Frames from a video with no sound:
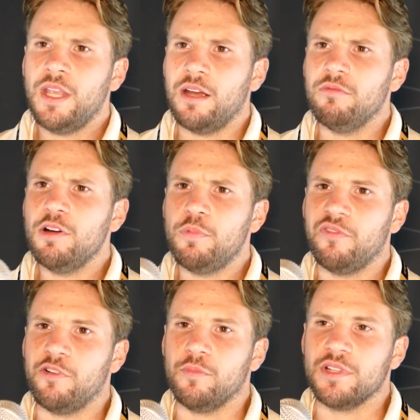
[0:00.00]
Yeah, real
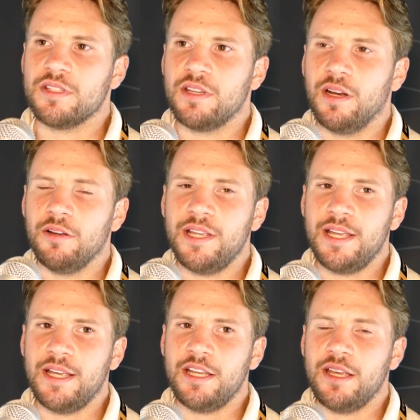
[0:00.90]
performance. You know,
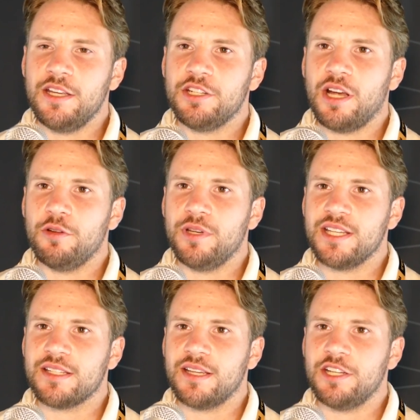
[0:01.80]
he, he, he showed
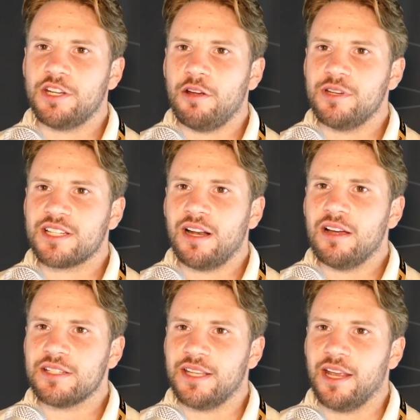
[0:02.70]
his he showed his
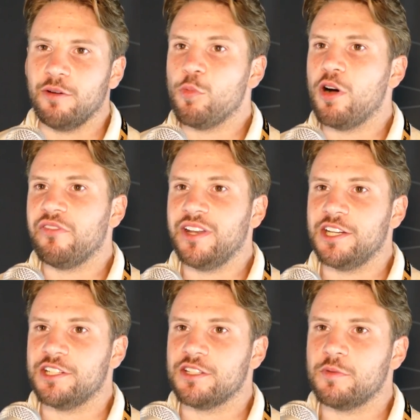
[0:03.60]
class in there and what
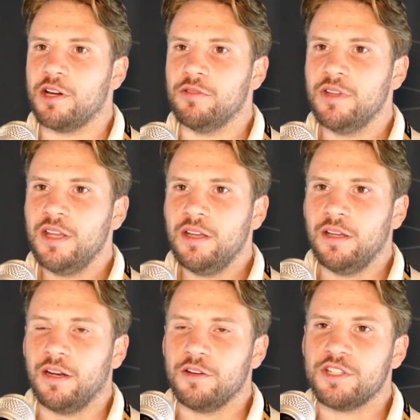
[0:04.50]
finish as well.
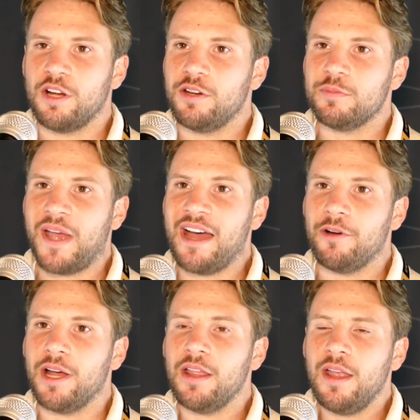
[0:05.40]
You know, he showed his
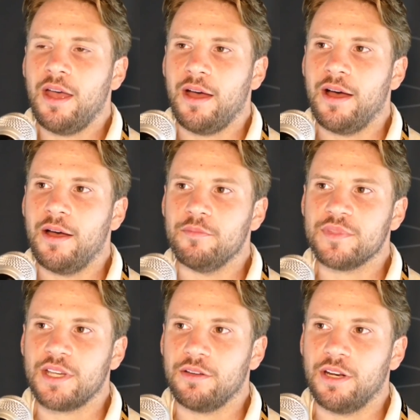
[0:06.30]
power. Um,
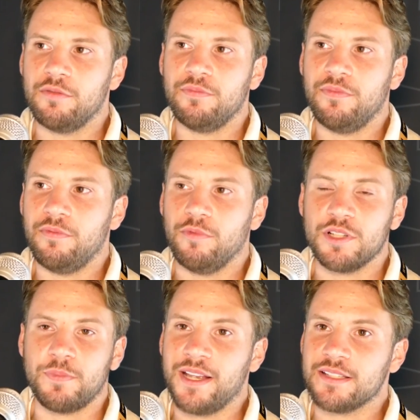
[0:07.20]
so you know,
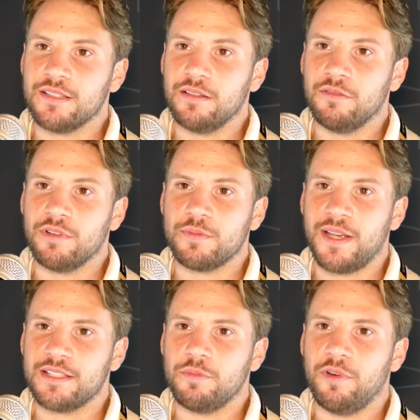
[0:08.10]
respect to
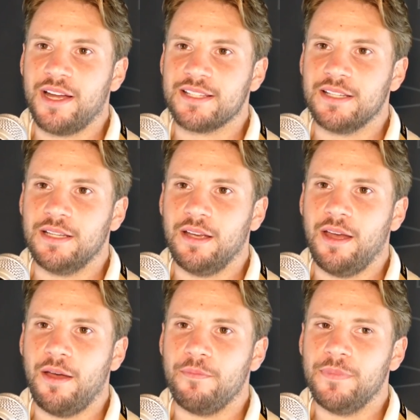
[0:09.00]
respect to Buatsi.
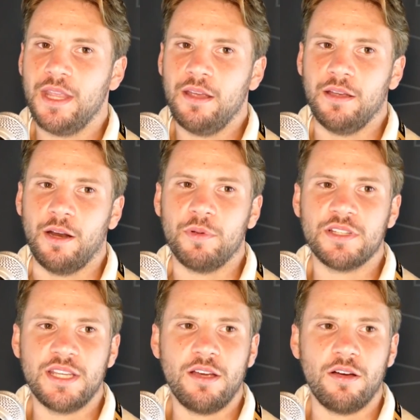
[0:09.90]
Um, you know,
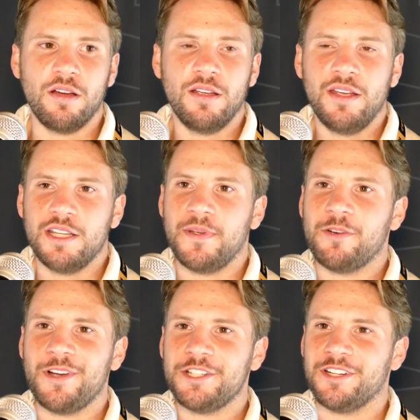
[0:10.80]
because he got he's been
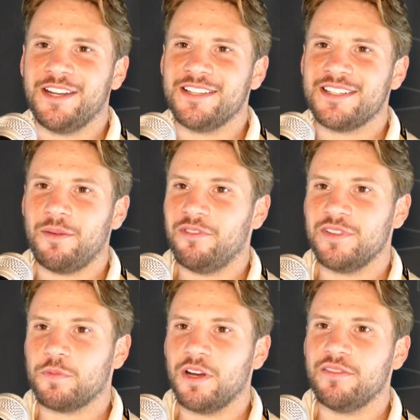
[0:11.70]
questioning some of
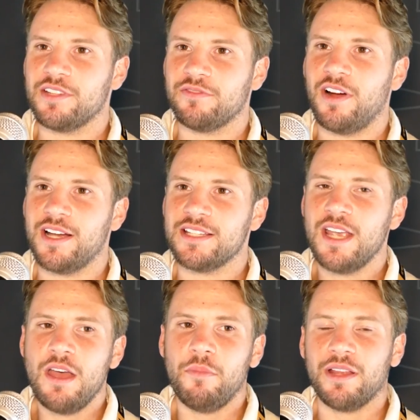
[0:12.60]
his previous fights,
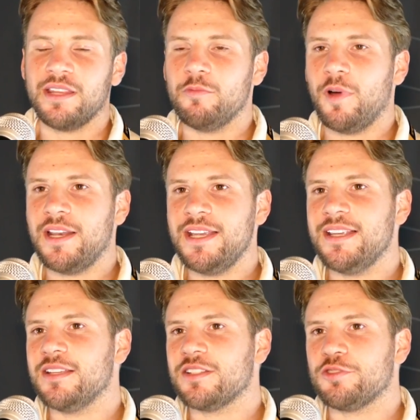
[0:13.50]
but I think when
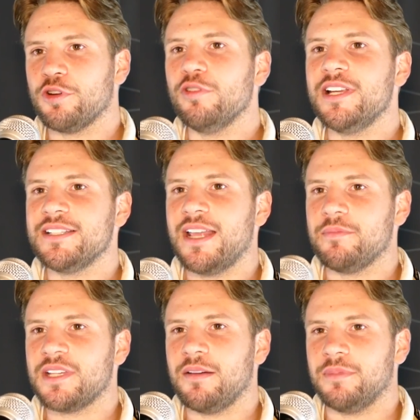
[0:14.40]
he truly
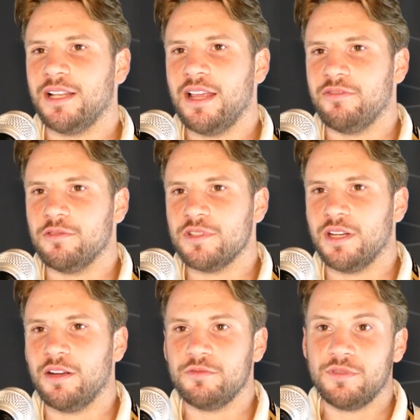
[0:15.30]
steps up the levels,
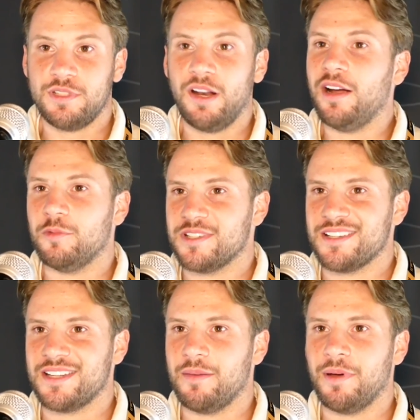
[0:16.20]
you know, tonight was
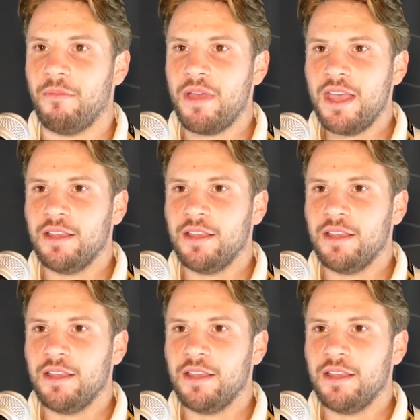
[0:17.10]
a step up.